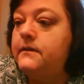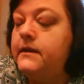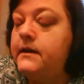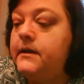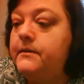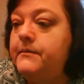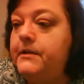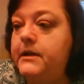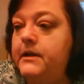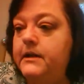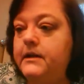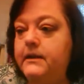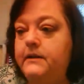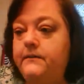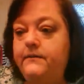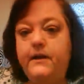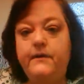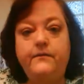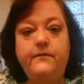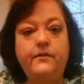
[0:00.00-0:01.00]
Then I'm going to
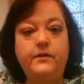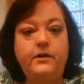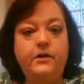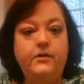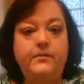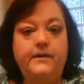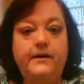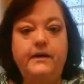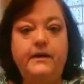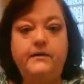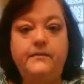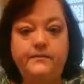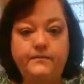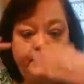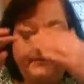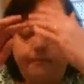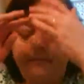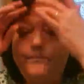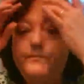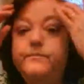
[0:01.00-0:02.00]
leave that for a little bit.
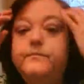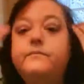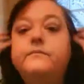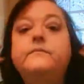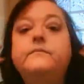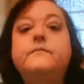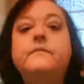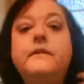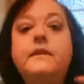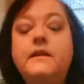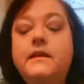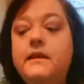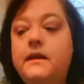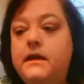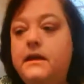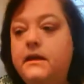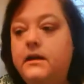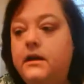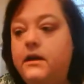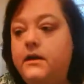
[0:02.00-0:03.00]

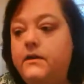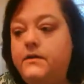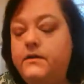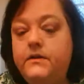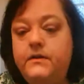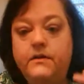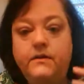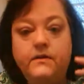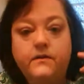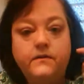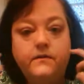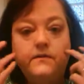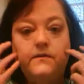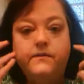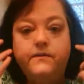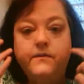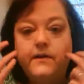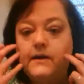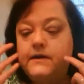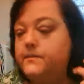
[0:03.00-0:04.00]
You can go to
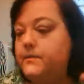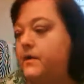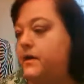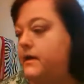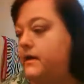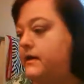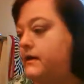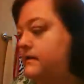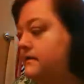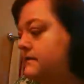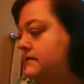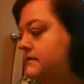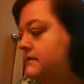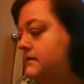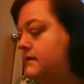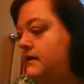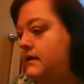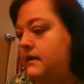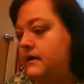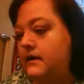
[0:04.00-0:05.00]
face products,
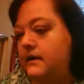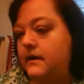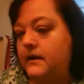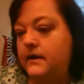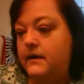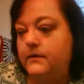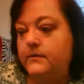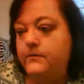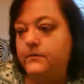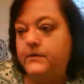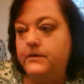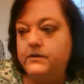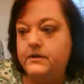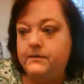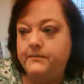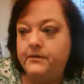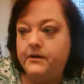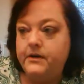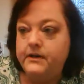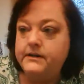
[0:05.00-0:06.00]
which
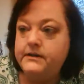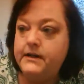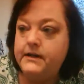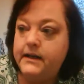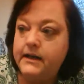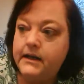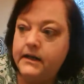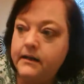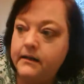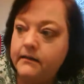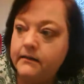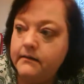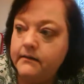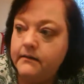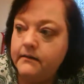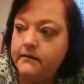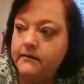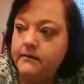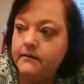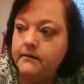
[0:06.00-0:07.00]
I'm going to take
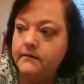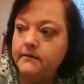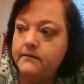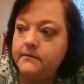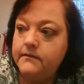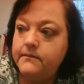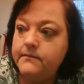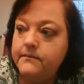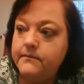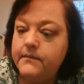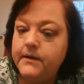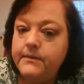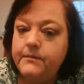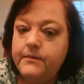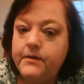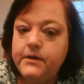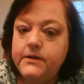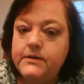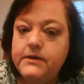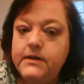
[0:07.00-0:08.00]
my
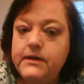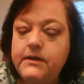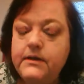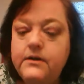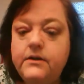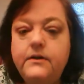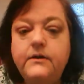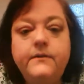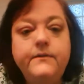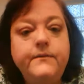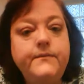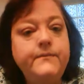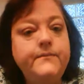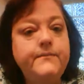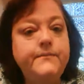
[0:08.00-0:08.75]
brush here.